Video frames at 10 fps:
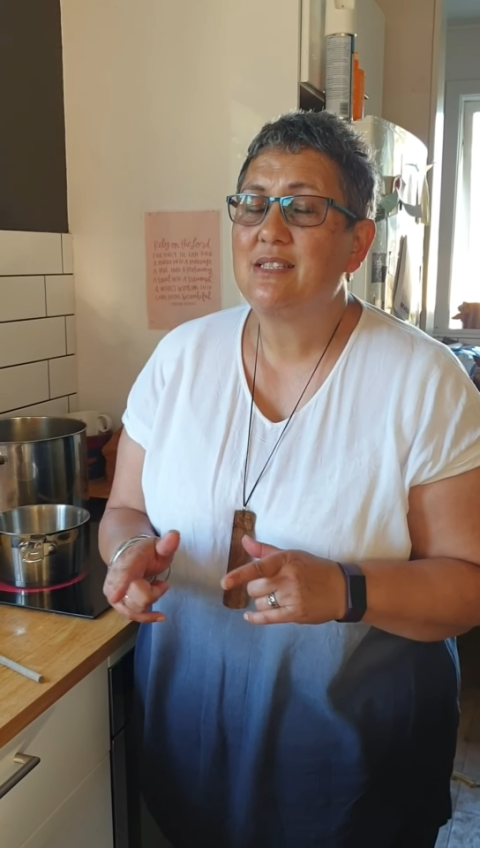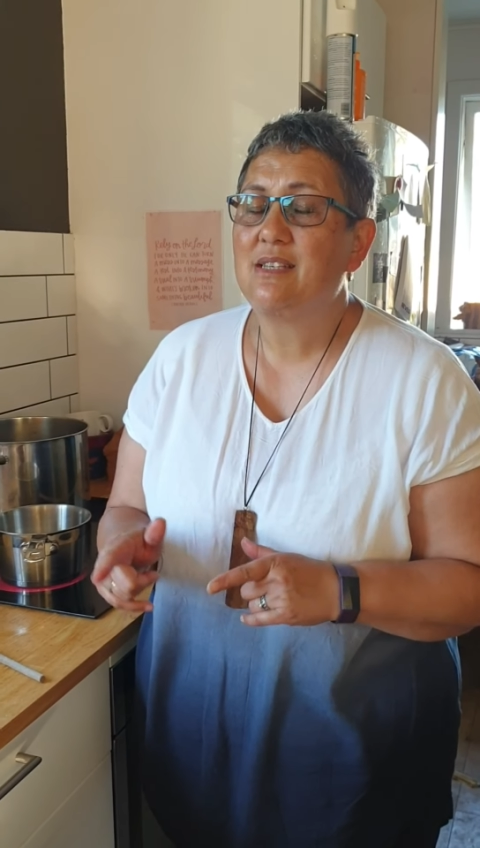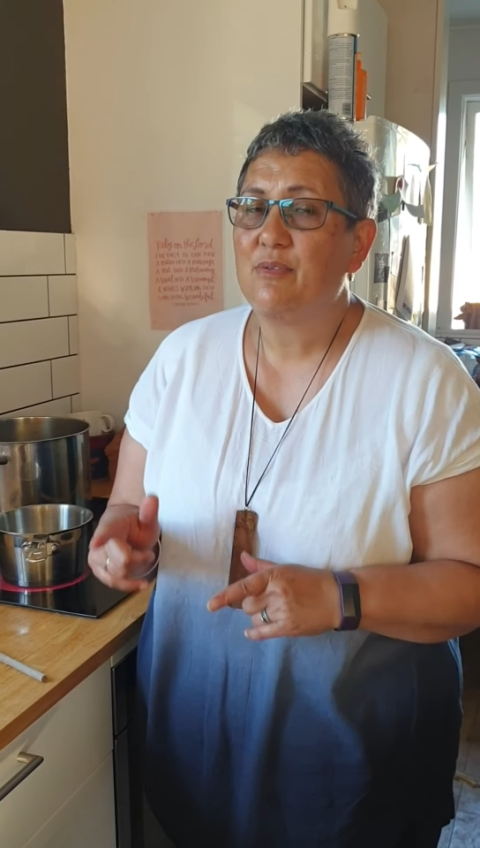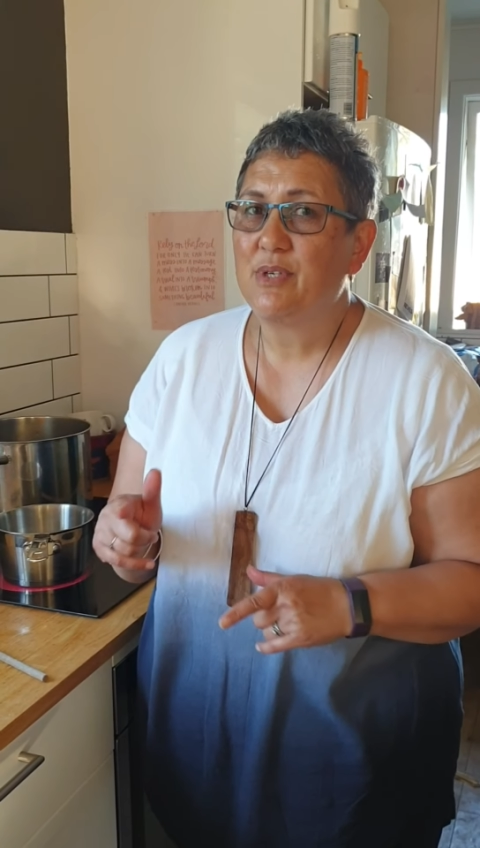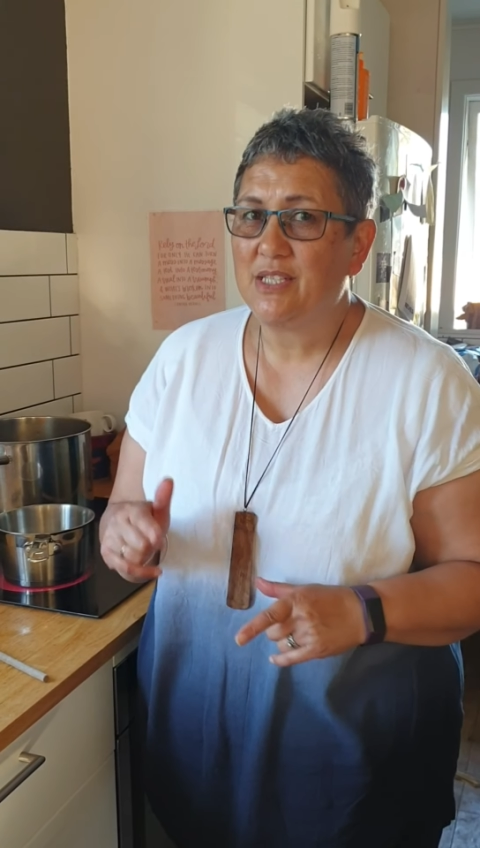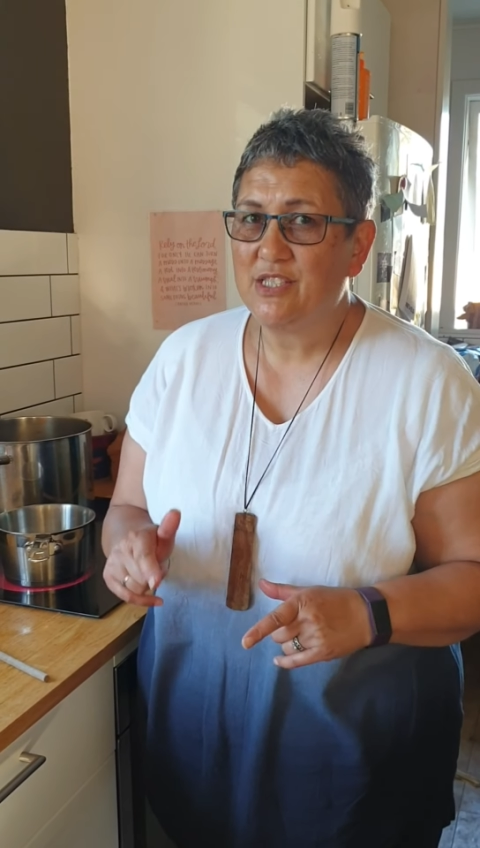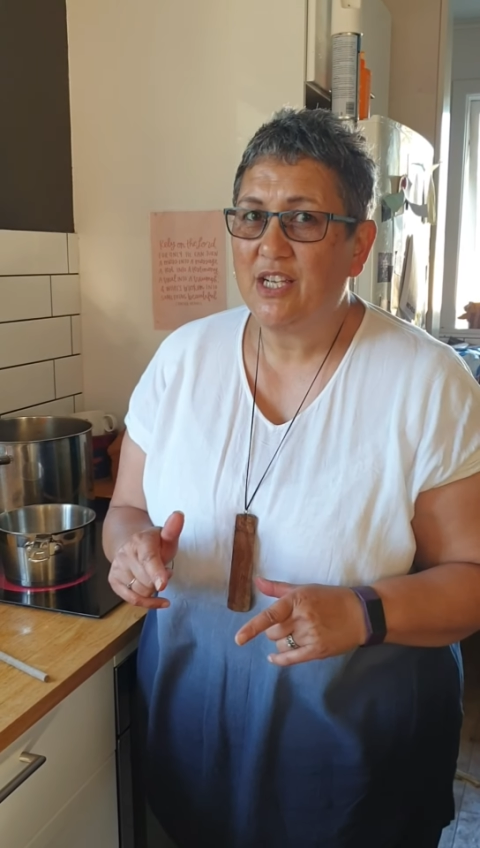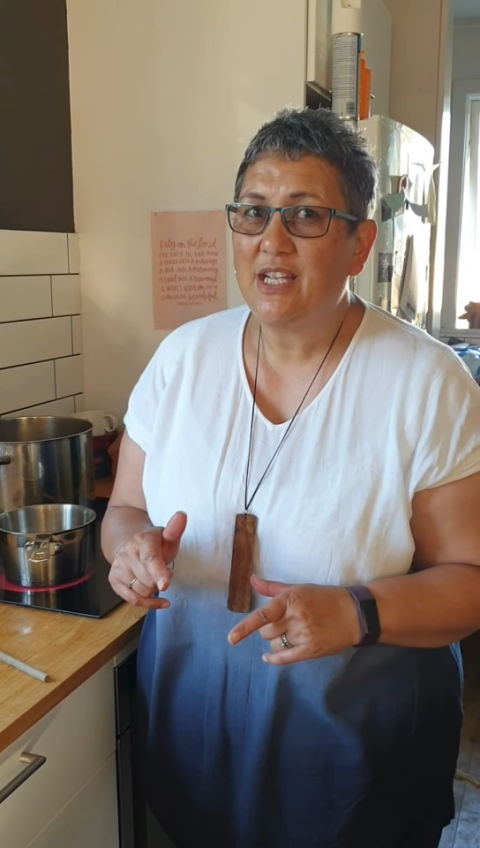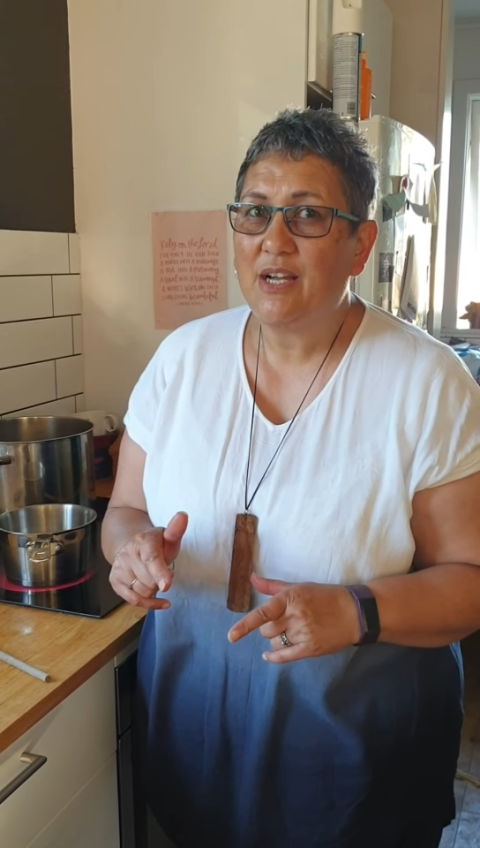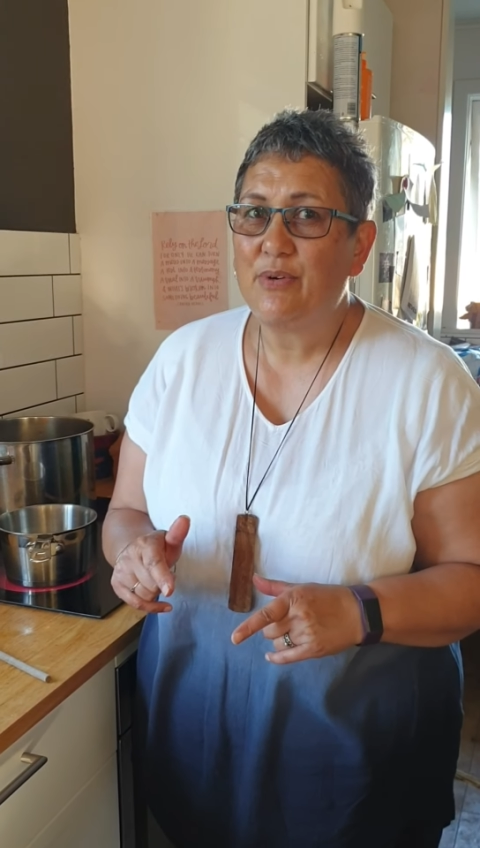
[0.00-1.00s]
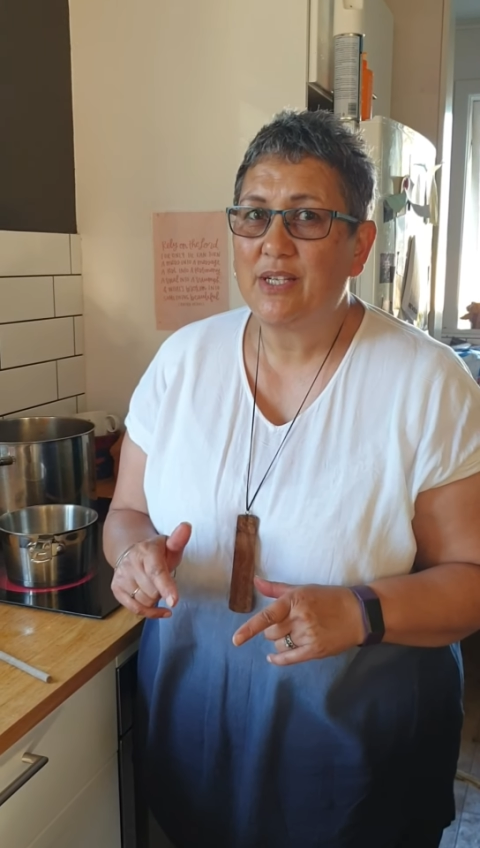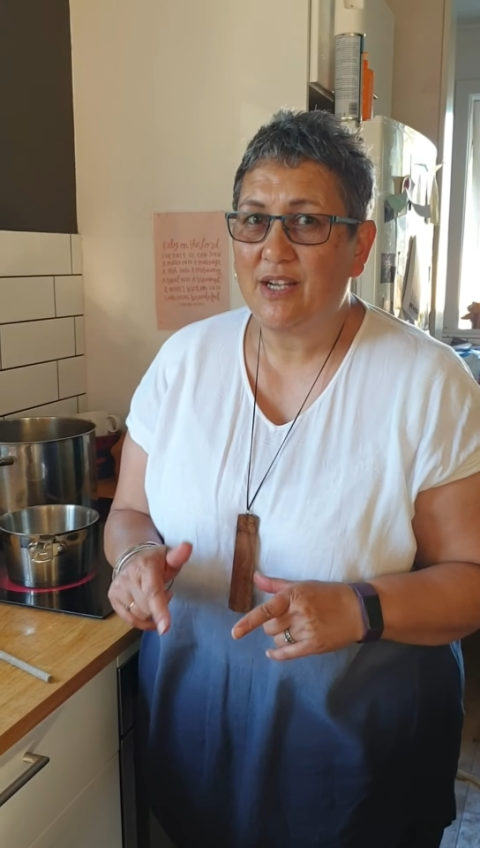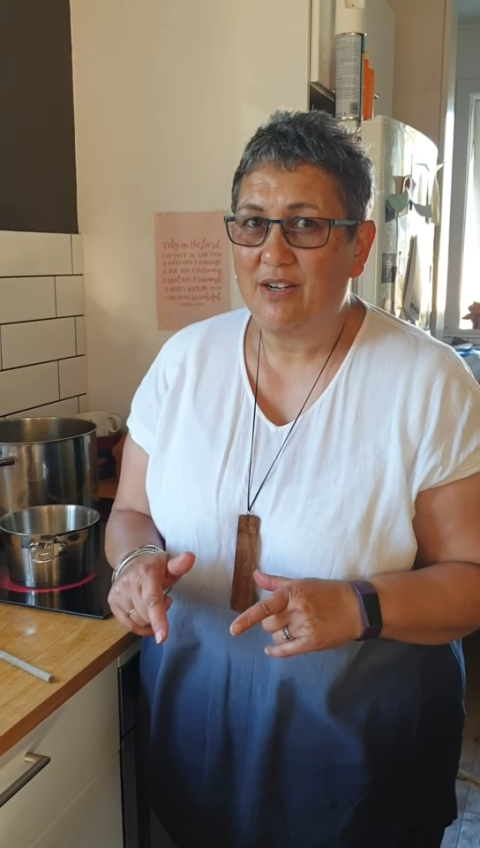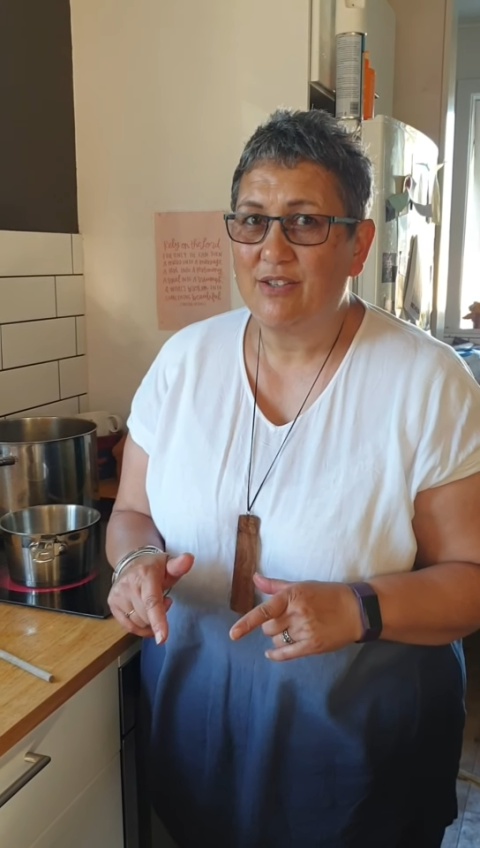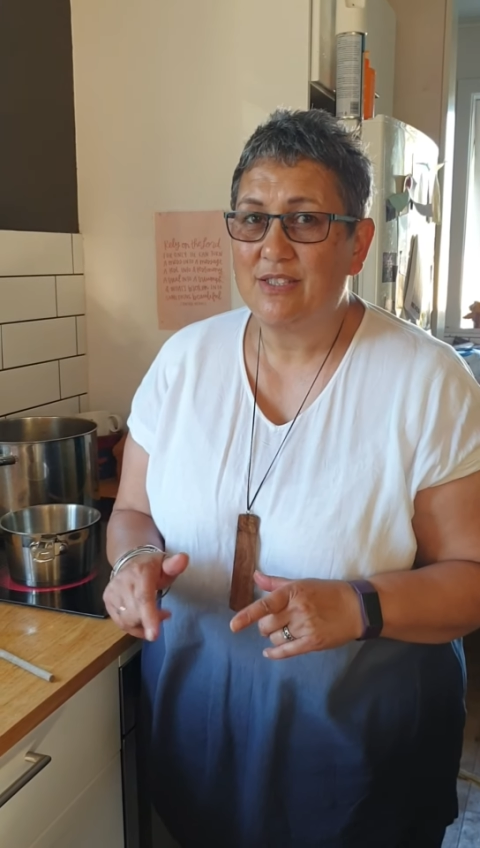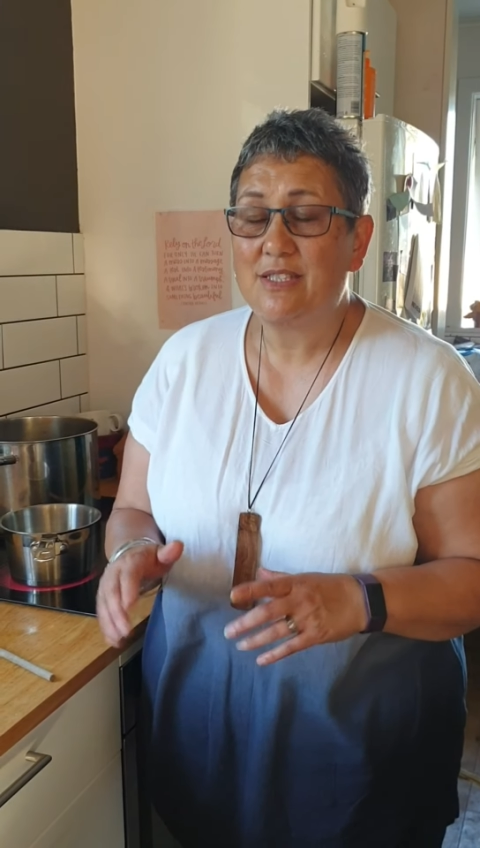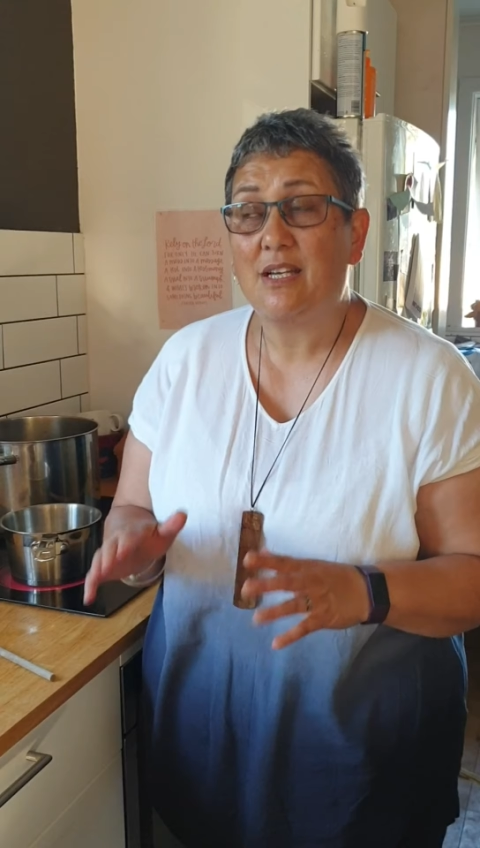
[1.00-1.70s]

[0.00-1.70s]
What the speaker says: so we're going to show you how it goes.